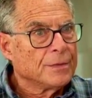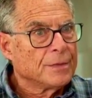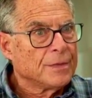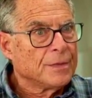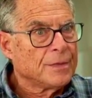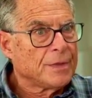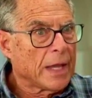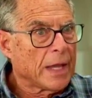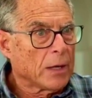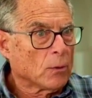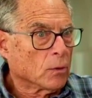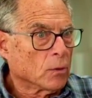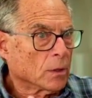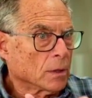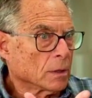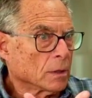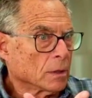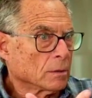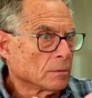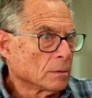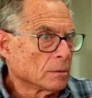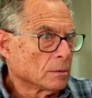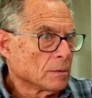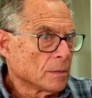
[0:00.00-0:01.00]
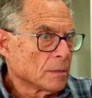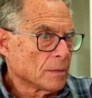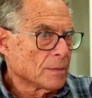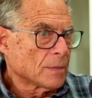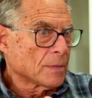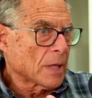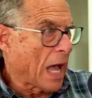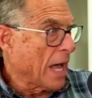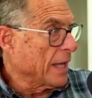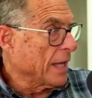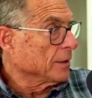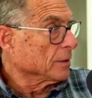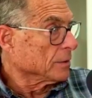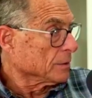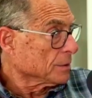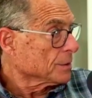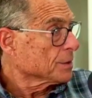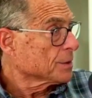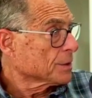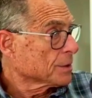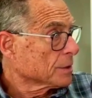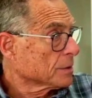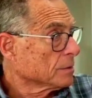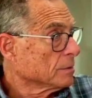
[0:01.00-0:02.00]
They were
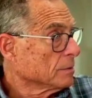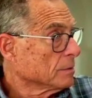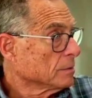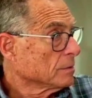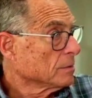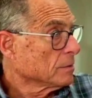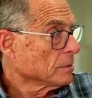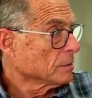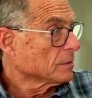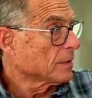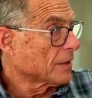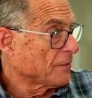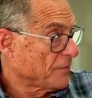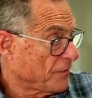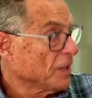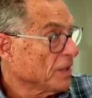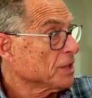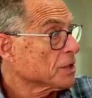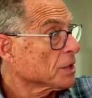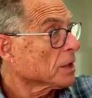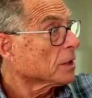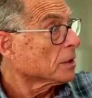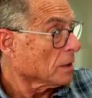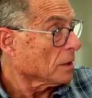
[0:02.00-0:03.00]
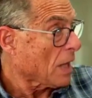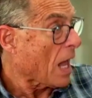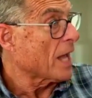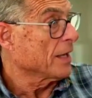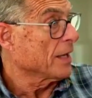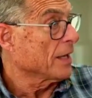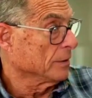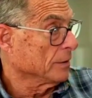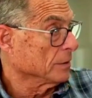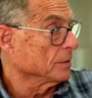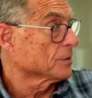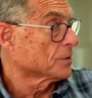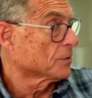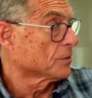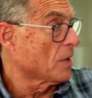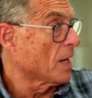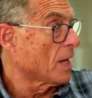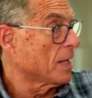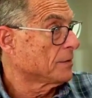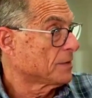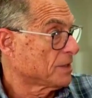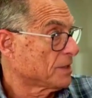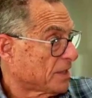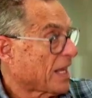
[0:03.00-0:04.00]
idols, the physical idols,
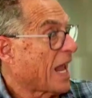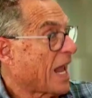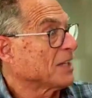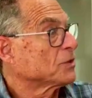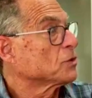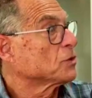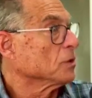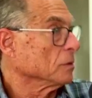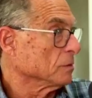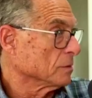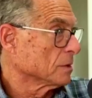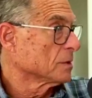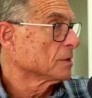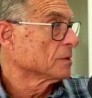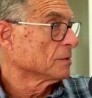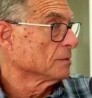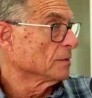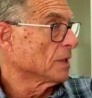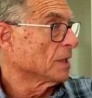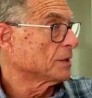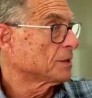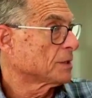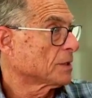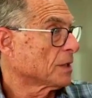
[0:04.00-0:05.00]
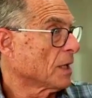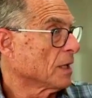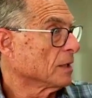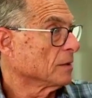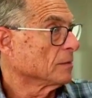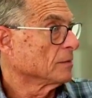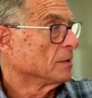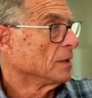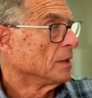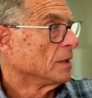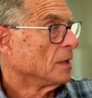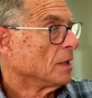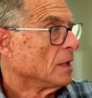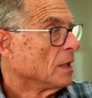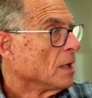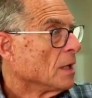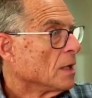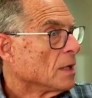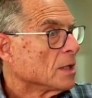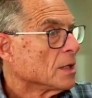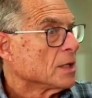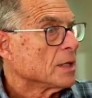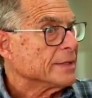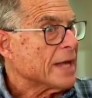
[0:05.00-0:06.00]
right? Statues, let's say.
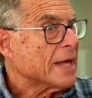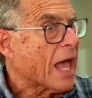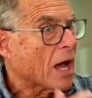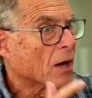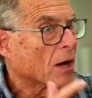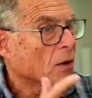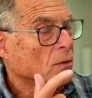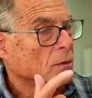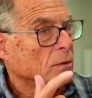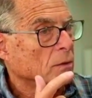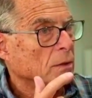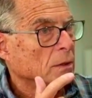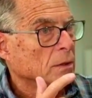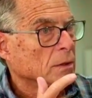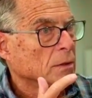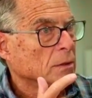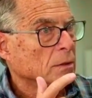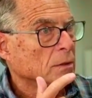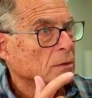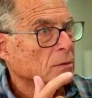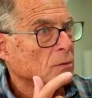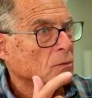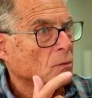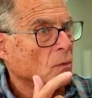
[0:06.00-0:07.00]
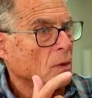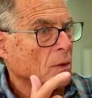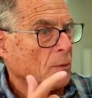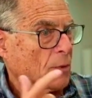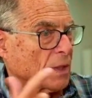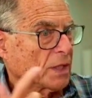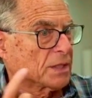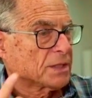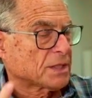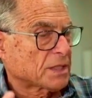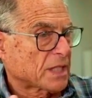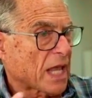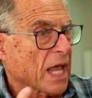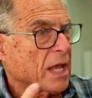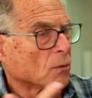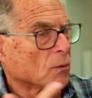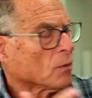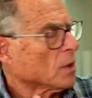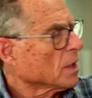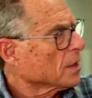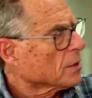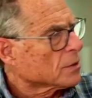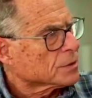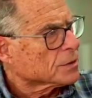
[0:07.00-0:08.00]
Now, what we could say,
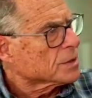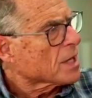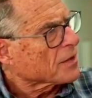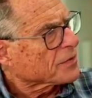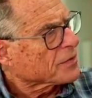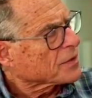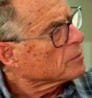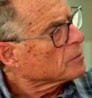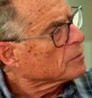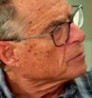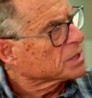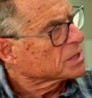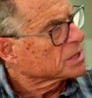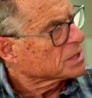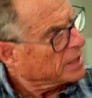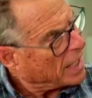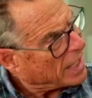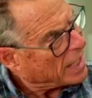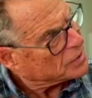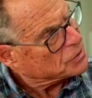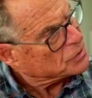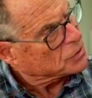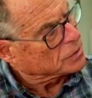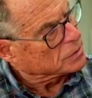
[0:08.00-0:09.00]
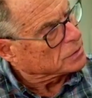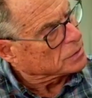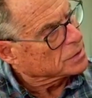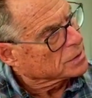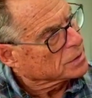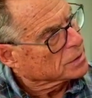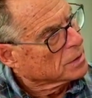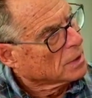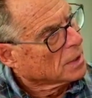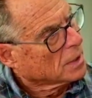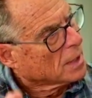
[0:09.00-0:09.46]
well, they're nothing but statues.